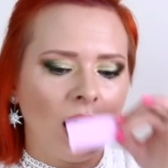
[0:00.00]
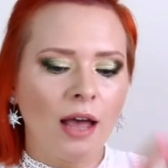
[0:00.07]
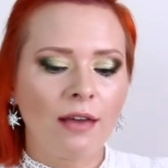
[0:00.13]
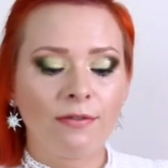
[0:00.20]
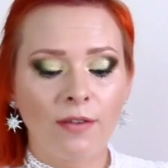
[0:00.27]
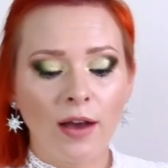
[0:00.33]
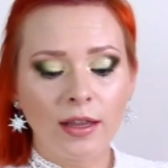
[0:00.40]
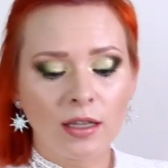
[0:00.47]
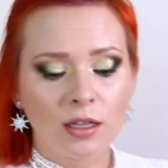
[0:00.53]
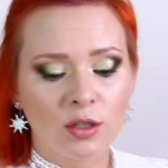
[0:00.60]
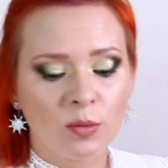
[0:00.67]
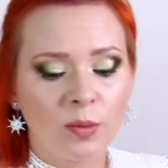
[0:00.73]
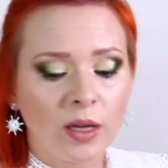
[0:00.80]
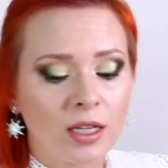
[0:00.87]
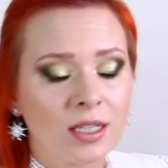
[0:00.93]
I find this
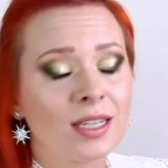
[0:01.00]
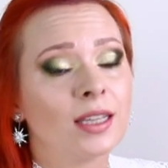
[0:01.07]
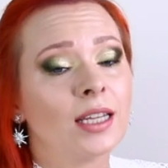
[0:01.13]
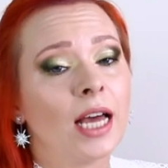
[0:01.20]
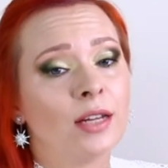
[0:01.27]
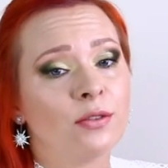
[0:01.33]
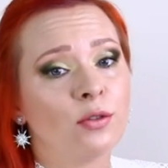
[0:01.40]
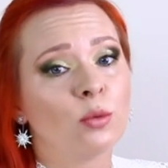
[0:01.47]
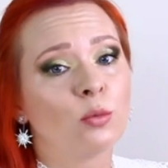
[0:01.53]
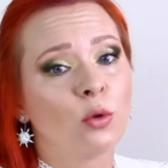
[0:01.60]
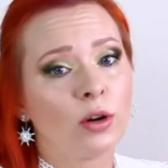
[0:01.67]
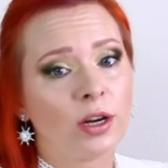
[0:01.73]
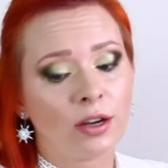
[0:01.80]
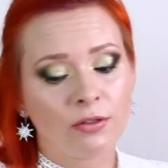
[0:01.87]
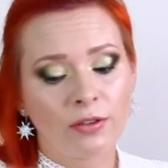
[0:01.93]
to be a delightful
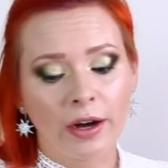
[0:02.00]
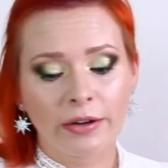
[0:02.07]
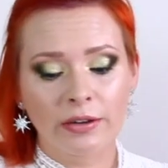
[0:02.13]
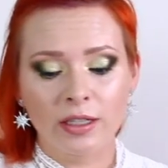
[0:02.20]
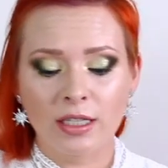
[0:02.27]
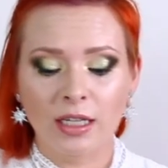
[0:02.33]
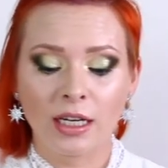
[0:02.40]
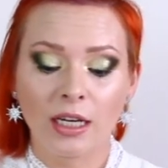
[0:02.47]
morning fragrance,